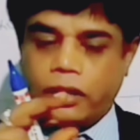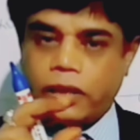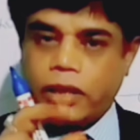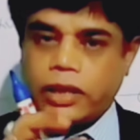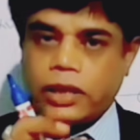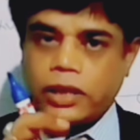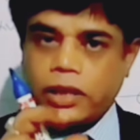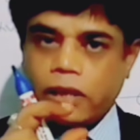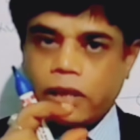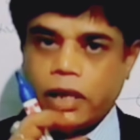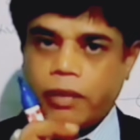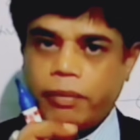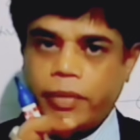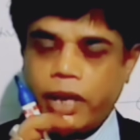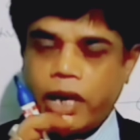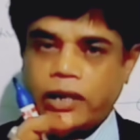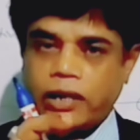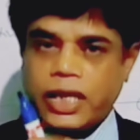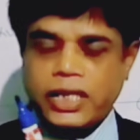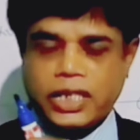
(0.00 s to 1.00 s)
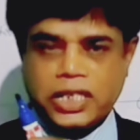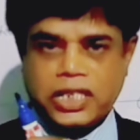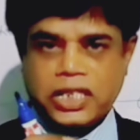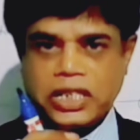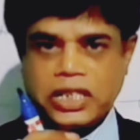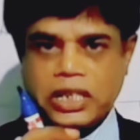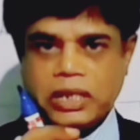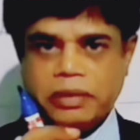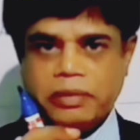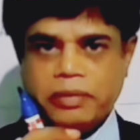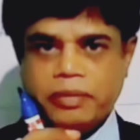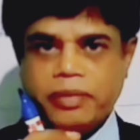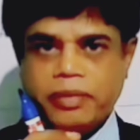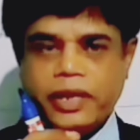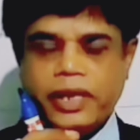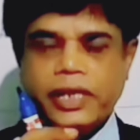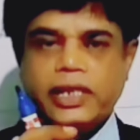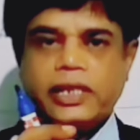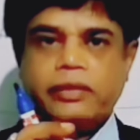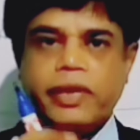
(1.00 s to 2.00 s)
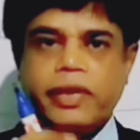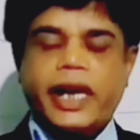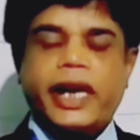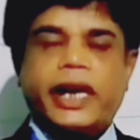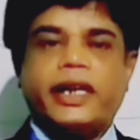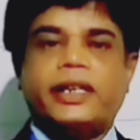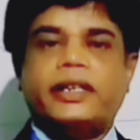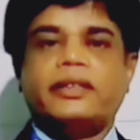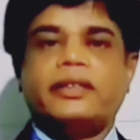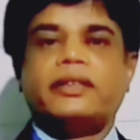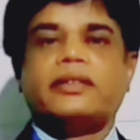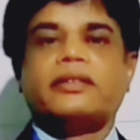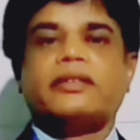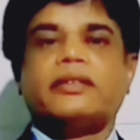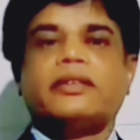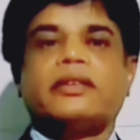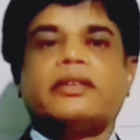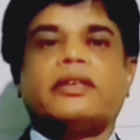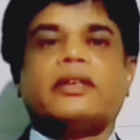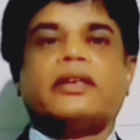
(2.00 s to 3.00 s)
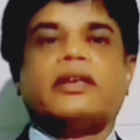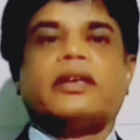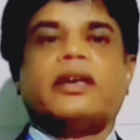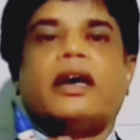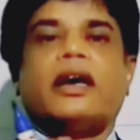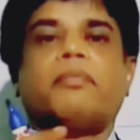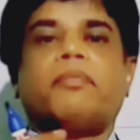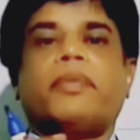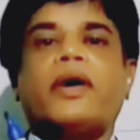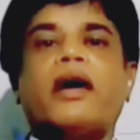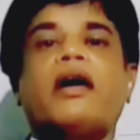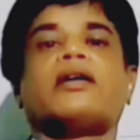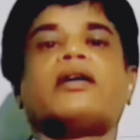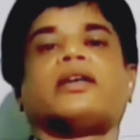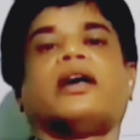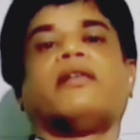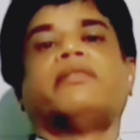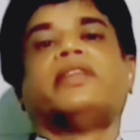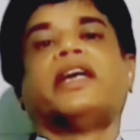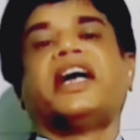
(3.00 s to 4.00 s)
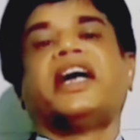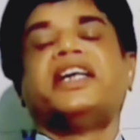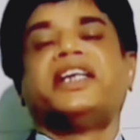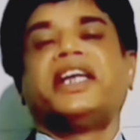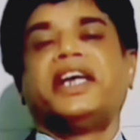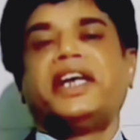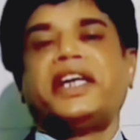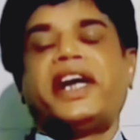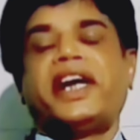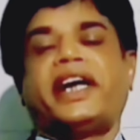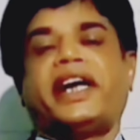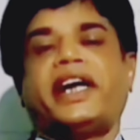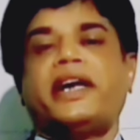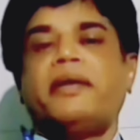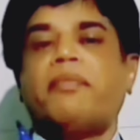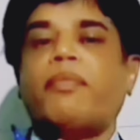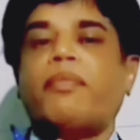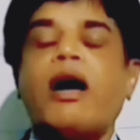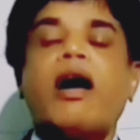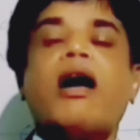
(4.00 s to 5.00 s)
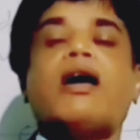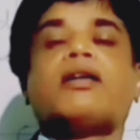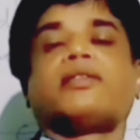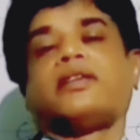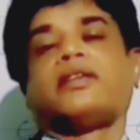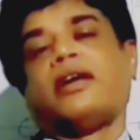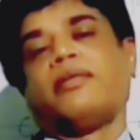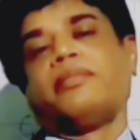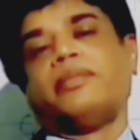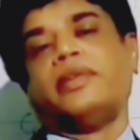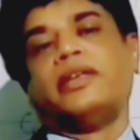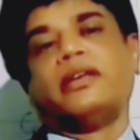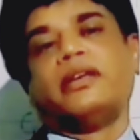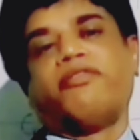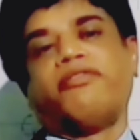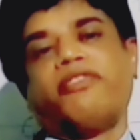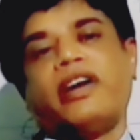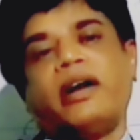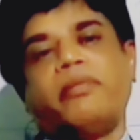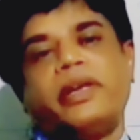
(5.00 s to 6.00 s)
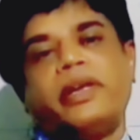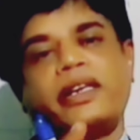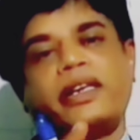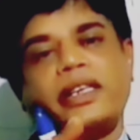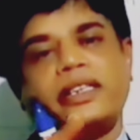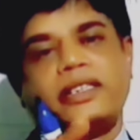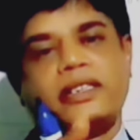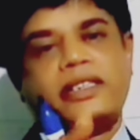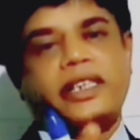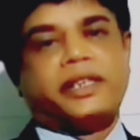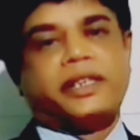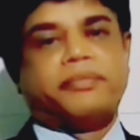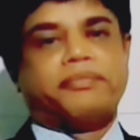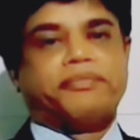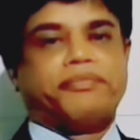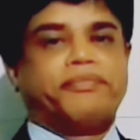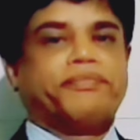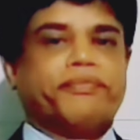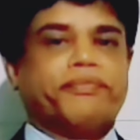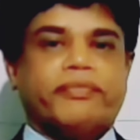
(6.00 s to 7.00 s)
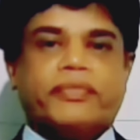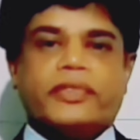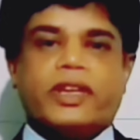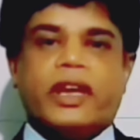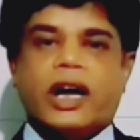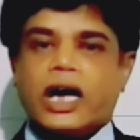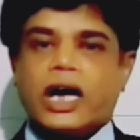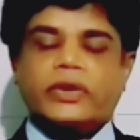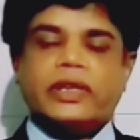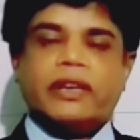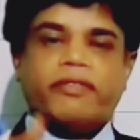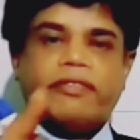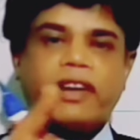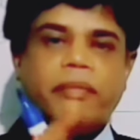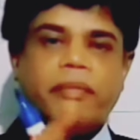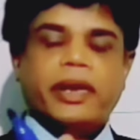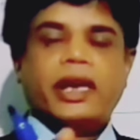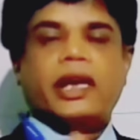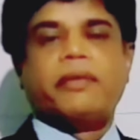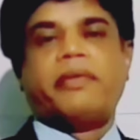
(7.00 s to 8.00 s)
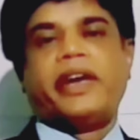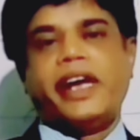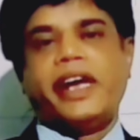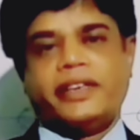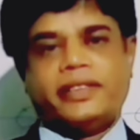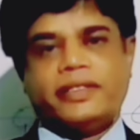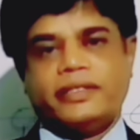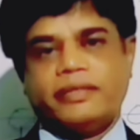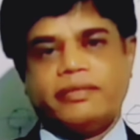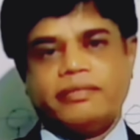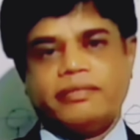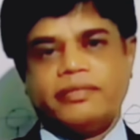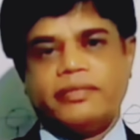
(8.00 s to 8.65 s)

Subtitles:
this rubbing test is made a part of the integrated part of the fabric testing. How the fabric weight,